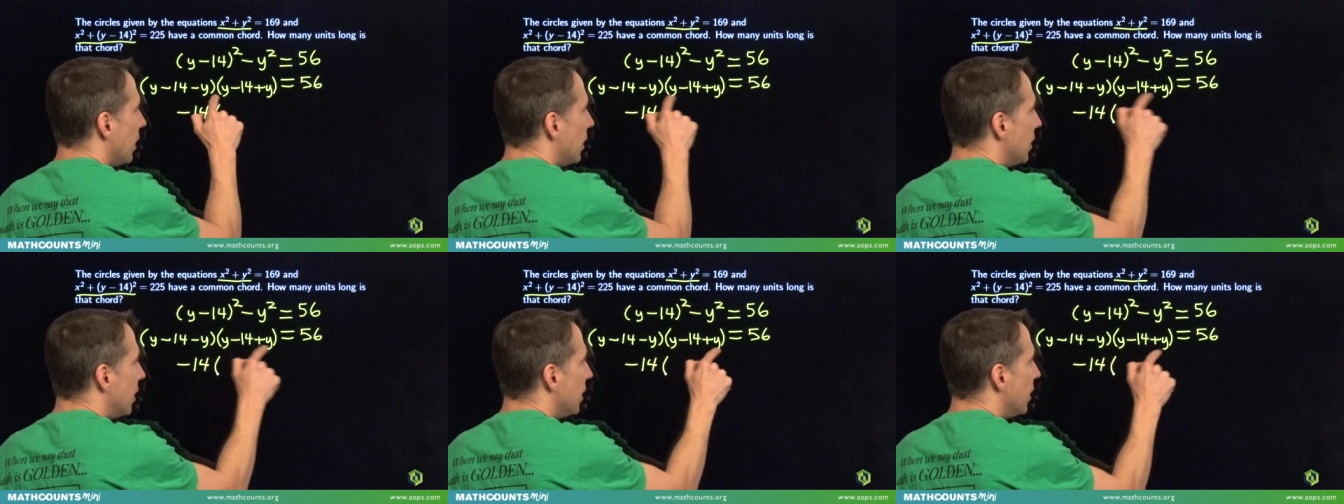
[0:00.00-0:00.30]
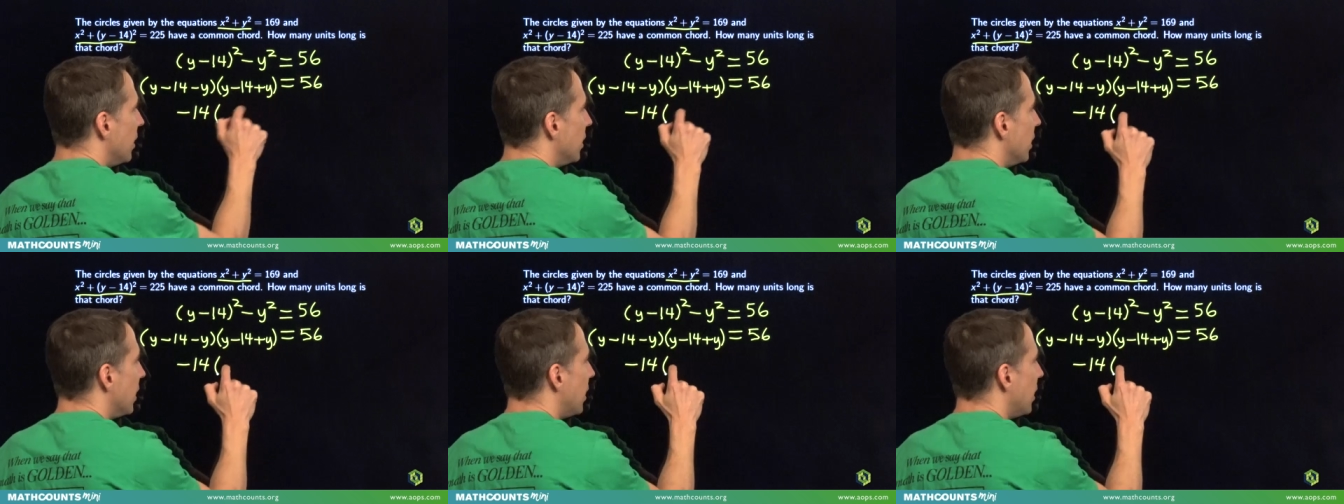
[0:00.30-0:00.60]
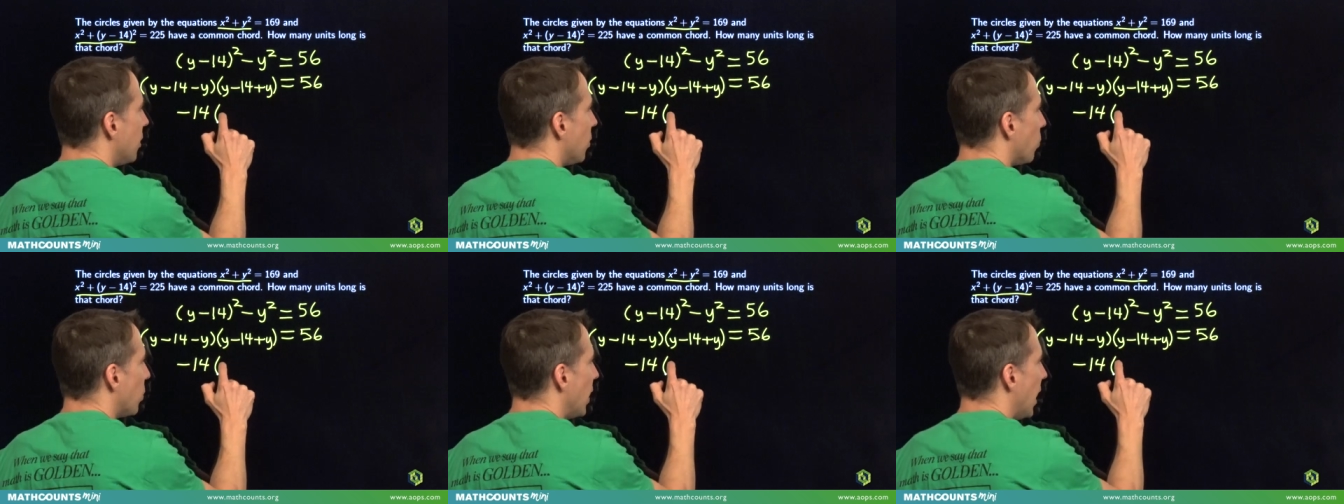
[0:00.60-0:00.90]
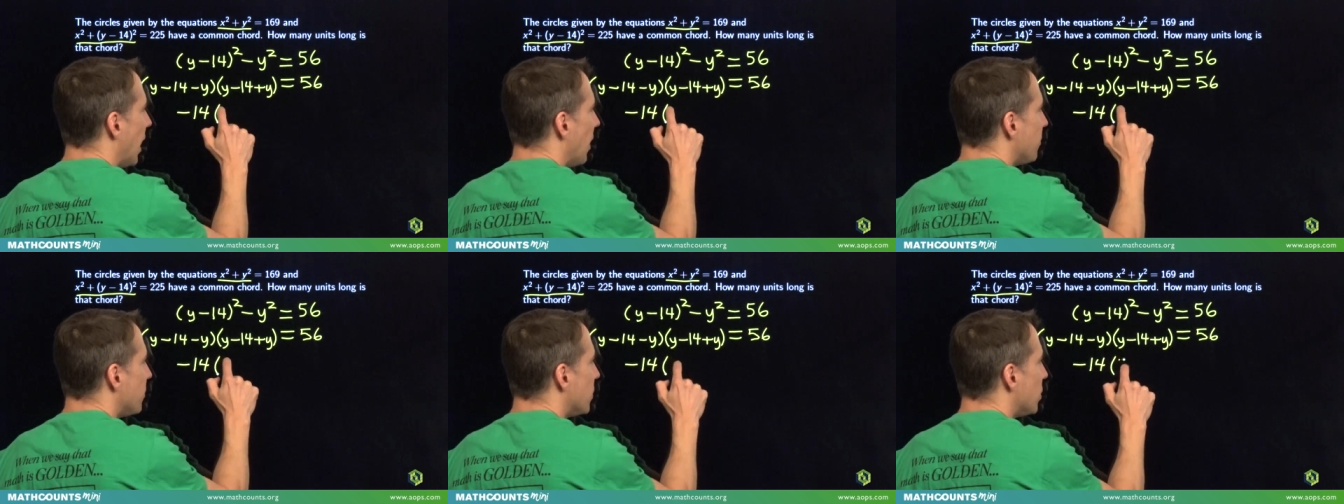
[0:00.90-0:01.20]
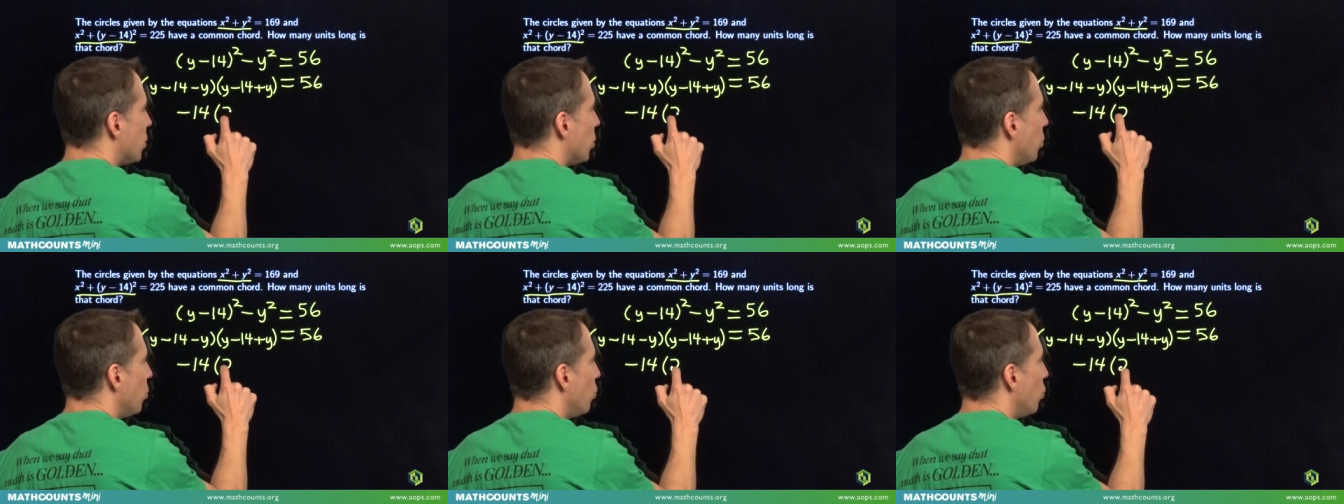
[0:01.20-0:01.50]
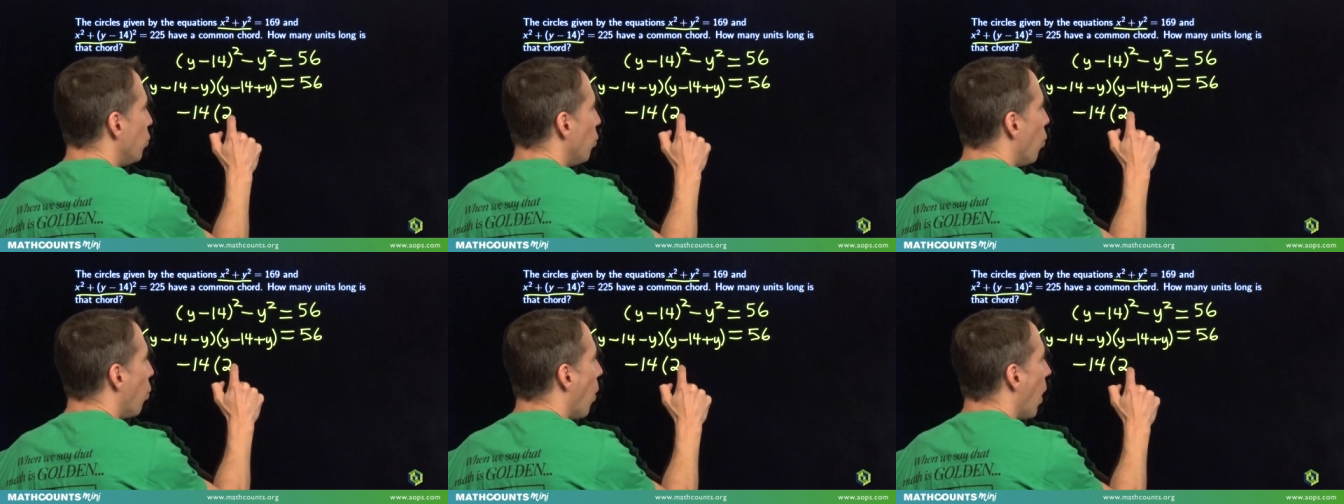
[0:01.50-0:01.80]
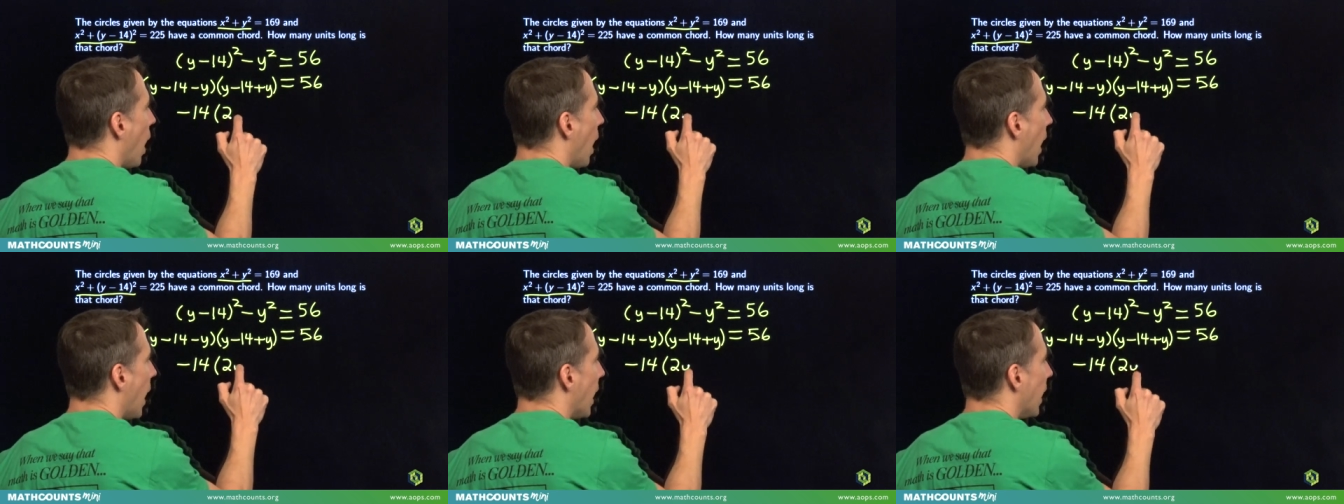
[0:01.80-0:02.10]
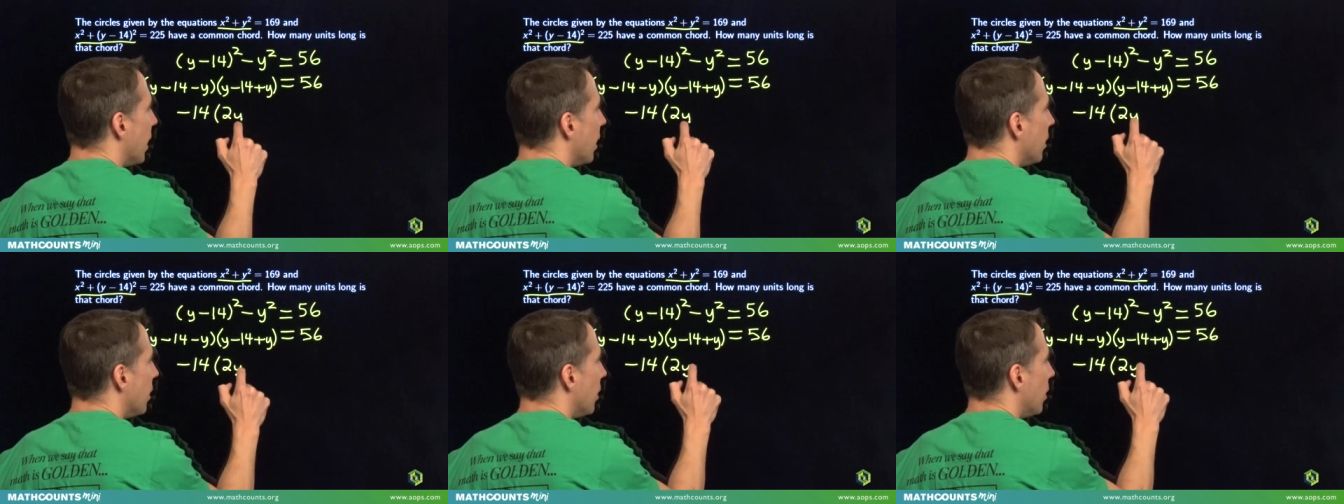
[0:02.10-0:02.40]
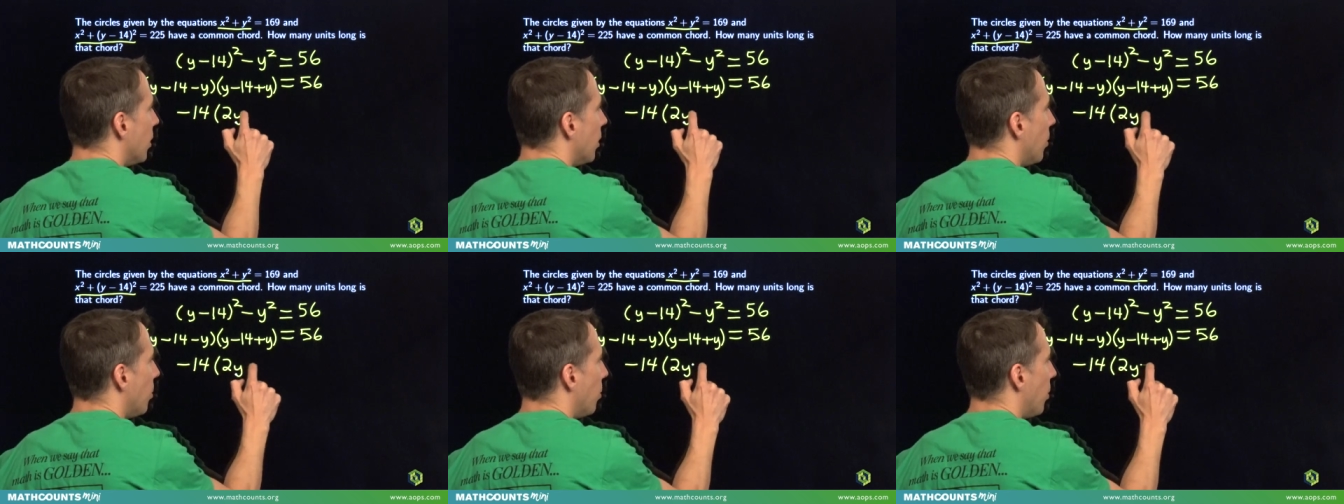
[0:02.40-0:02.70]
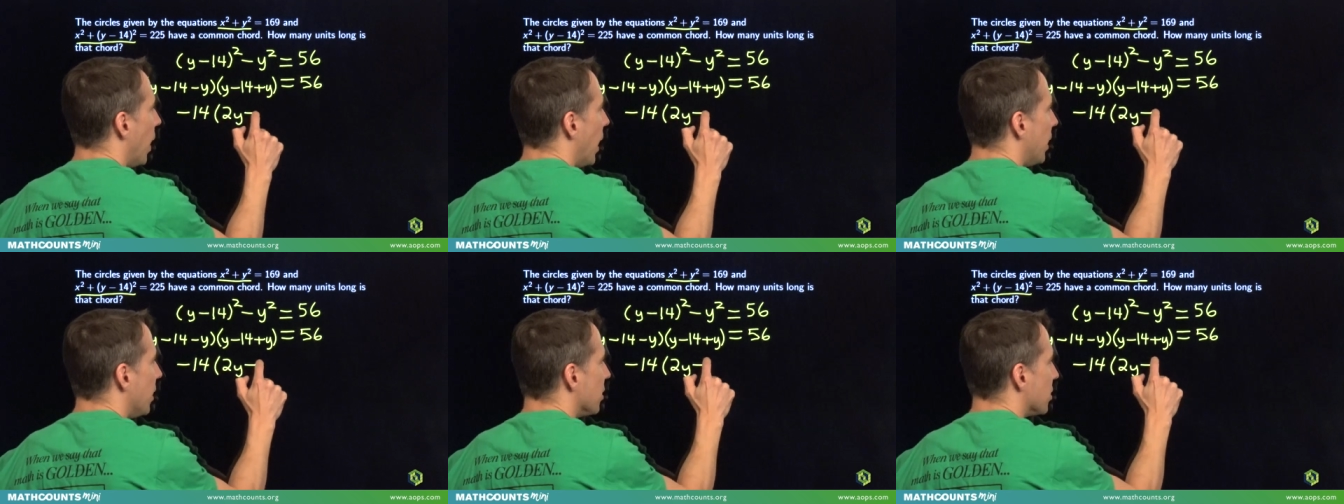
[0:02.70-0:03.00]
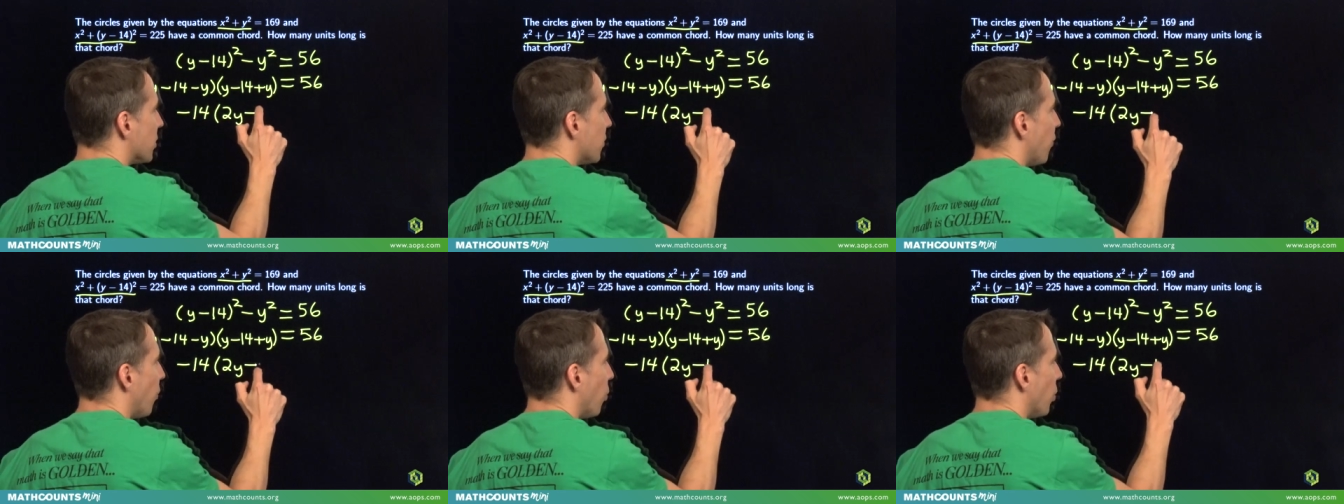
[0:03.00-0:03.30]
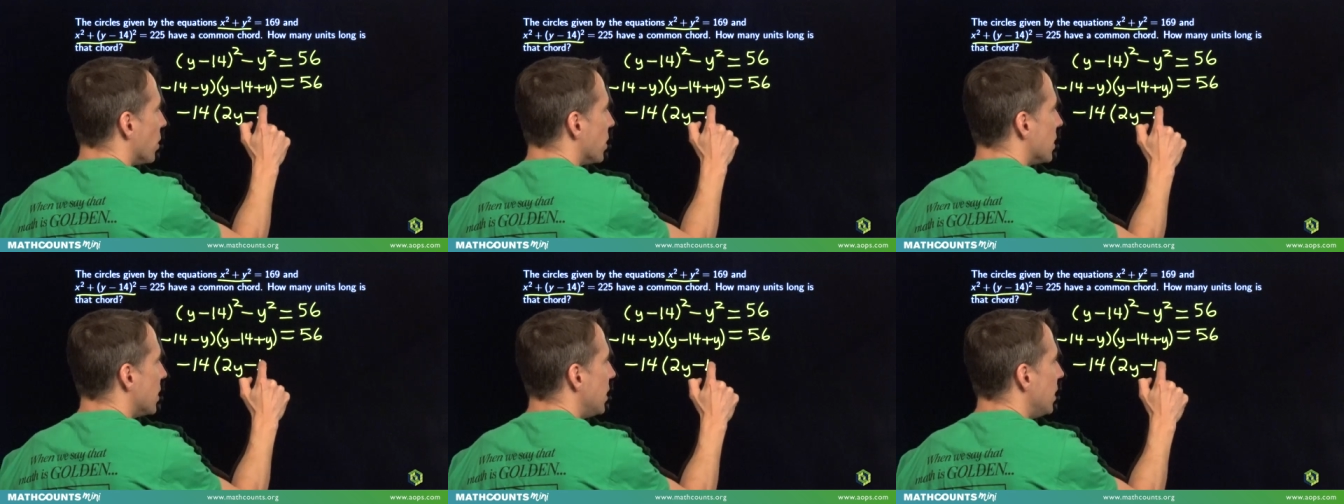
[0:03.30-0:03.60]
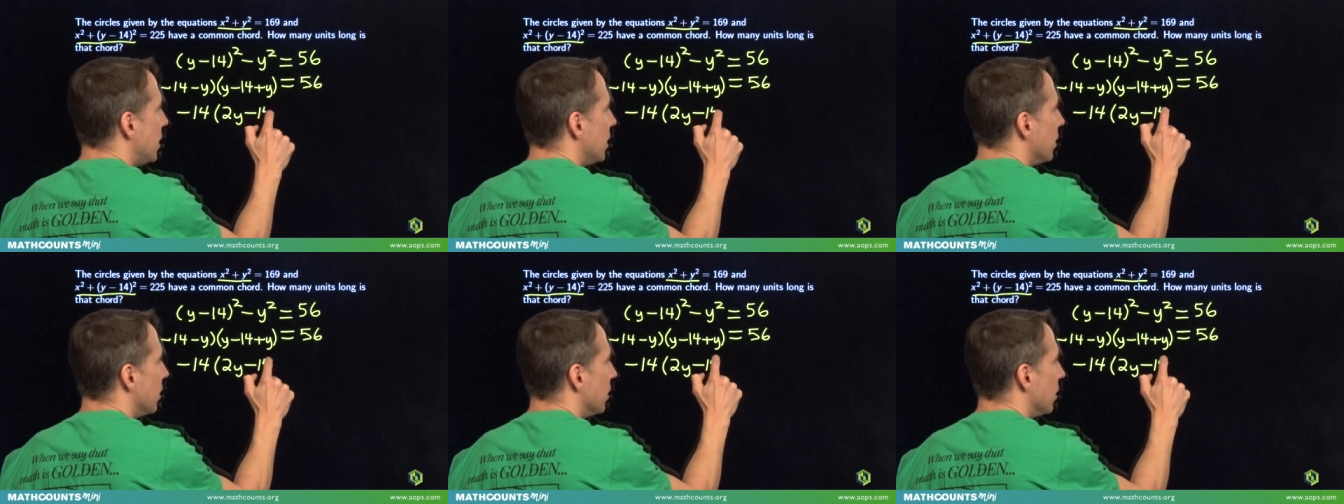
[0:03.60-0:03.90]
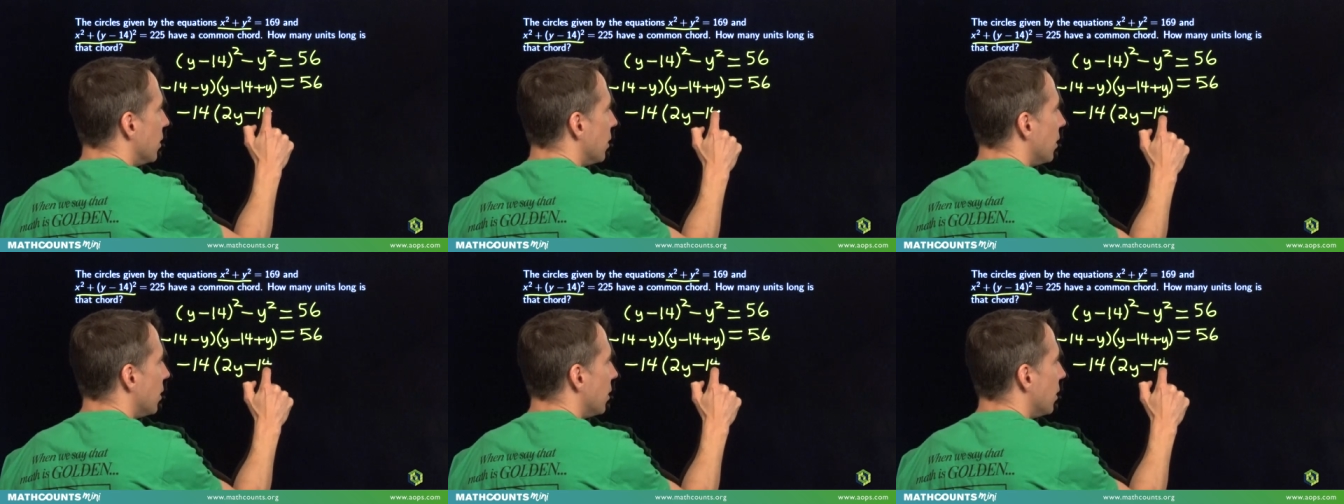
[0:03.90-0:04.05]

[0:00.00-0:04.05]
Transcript: and then in here we have 2y minus 14.